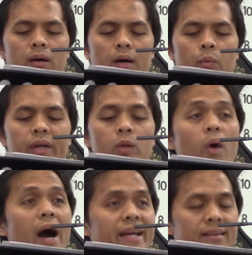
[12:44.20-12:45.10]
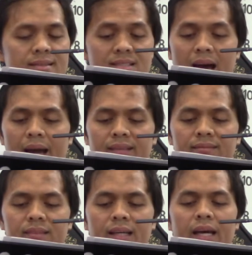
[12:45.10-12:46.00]
will whine as
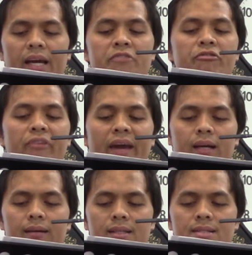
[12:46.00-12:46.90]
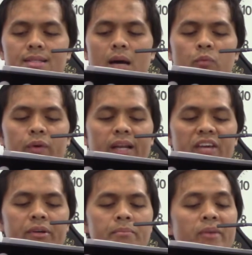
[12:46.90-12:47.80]
time. In fact, some will
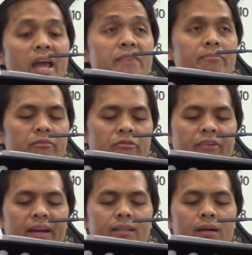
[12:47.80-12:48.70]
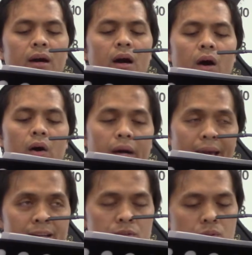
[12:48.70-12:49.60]
even blame fate
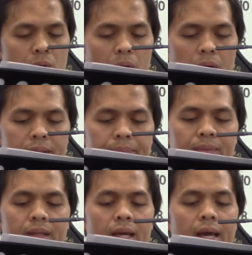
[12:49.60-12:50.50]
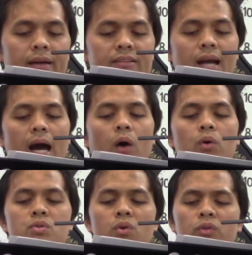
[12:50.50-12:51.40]
and so on. There are
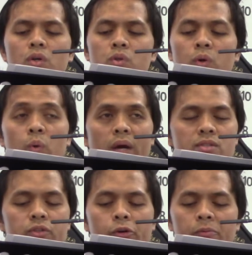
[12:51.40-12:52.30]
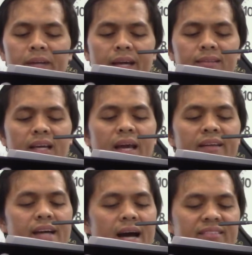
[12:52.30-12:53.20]
also those who assume that
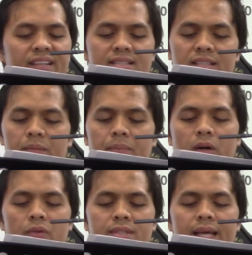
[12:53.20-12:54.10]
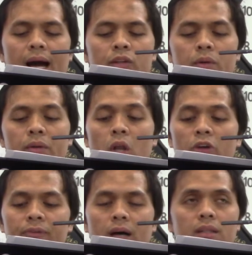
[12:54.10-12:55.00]
they are tested because they are not
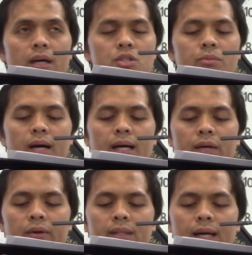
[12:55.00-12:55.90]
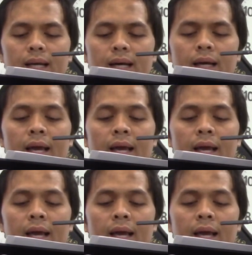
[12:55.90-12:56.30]
loved Allah subhanahu wa ta'ala.